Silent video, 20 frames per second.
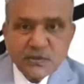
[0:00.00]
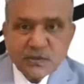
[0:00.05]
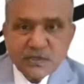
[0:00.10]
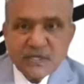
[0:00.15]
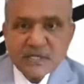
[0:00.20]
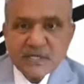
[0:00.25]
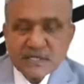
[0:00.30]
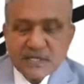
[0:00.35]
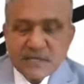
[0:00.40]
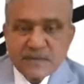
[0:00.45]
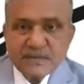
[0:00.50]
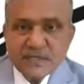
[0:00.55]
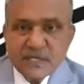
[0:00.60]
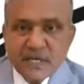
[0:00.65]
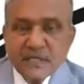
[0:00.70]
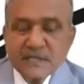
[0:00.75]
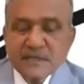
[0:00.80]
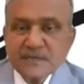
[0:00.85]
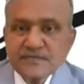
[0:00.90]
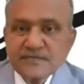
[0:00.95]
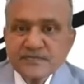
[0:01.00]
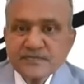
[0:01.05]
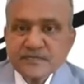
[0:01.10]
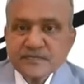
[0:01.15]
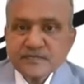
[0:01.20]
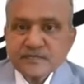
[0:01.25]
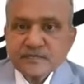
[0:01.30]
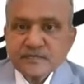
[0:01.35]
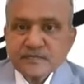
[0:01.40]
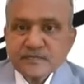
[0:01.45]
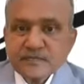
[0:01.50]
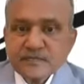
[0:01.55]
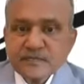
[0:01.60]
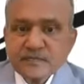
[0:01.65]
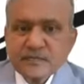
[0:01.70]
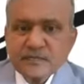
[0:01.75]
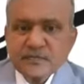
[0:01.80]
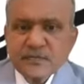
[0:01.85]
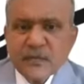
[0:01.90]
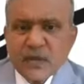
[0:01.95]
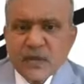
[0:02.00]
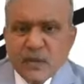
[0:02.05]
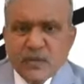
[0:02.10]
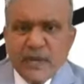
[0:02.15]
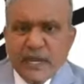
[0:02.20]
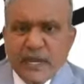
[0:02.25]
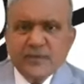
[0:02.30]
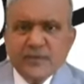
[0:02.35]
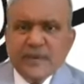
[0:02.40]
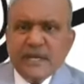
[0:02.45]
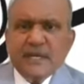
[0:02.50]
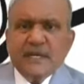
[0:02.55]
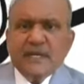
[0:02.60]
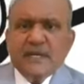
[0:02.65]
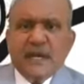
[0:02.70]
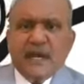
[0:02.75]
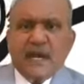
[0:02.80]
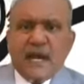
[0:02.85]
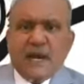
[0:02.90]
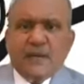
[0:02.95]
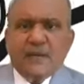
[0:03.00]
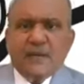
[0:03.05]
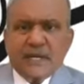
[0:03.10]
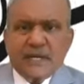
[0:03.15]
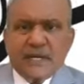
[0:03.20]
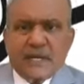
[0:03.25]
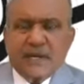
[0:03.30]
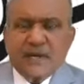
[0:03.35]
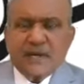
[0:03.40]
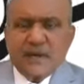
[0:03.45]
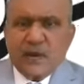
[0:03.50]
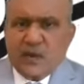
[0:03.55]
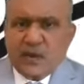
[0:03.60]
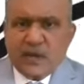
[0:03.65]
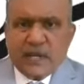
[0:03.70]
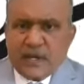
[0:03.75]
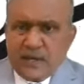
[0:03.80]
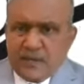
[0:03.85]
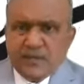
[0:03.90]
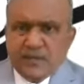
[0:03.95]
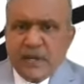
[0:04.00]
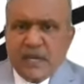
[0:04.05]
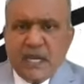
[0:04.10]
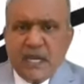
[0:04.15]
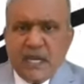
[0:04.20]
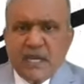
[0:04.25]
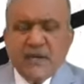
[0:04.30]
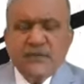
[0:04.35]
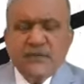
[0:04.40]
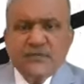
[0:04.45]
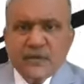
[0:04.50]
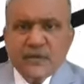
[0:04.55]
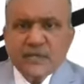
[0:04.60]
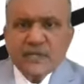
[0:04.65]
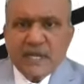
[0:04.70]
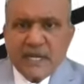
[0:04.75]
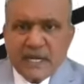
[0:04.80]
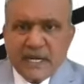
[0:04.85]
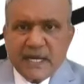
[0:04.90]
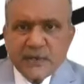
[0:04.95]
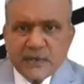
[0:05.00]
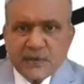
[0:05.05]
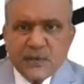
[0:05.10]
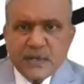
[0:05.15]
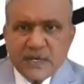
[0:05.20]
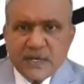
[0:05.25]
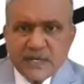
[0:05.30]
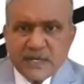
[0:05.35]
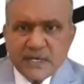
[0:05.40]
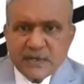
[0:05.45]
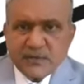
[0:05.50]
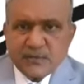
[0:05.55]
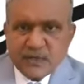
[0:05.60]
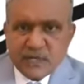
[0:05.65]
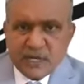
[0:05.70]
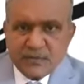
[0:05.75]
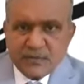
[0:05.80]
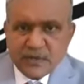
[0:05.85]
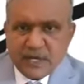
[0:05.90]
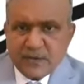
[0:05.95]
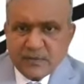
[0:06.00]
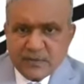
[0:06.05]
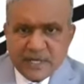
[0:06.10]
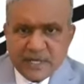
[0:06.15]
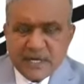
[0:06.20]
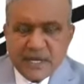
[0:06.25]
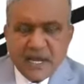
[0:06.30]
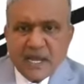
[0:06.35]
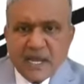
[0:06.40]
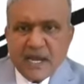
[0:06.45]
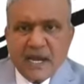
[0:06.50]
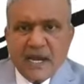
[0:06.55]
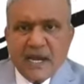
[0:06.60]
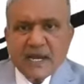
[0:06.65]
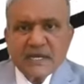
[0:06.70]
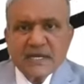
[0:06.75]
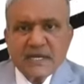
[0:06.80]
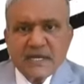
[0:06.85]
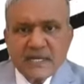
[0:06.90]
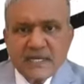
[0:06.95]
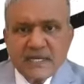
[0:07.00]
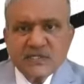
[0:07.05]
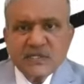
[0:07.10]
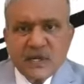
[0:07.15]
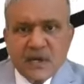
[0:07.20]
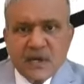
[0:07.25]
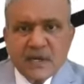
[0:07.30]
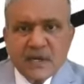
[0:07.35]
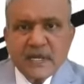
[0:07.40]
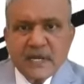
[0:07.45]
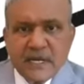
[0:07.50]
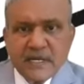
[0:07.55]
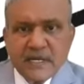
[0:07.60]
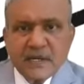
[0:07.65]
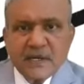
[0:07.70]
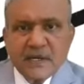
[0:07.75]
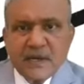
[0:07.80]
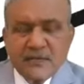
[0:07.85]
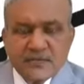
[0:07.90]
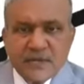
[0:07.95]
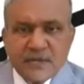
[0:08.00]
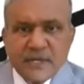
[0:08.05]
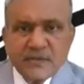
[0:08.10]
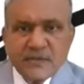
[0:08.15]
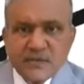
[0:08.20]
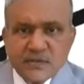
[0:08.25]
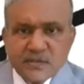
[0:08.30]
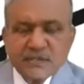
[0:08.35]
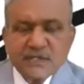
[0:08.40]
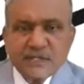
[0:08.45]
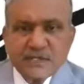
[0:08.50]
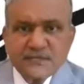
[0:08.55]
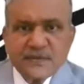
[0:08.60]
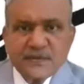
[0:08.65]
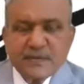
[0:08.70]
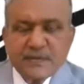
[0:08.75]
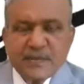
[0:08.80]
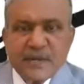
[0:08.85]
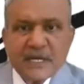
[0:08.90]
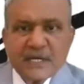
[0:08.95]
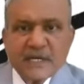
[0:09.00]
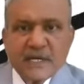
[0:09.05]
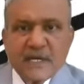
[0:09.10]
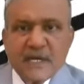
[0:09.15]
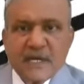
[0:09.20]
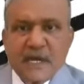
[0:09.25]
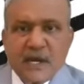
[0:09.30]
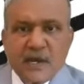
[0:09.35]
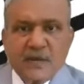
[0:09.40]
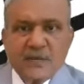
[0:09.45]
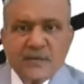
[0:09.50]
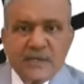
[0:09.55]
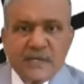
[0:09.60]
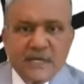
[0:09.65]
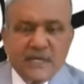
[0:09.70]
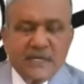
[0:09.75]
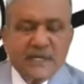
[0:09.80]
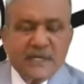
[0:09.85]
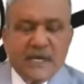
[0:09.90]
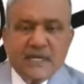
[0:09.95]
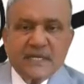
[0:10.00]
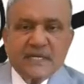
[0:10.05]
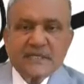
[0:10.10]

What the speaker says: to the subject, we have been our okay before that I too wanted to we have been organizing online and offline courses for practical accounting.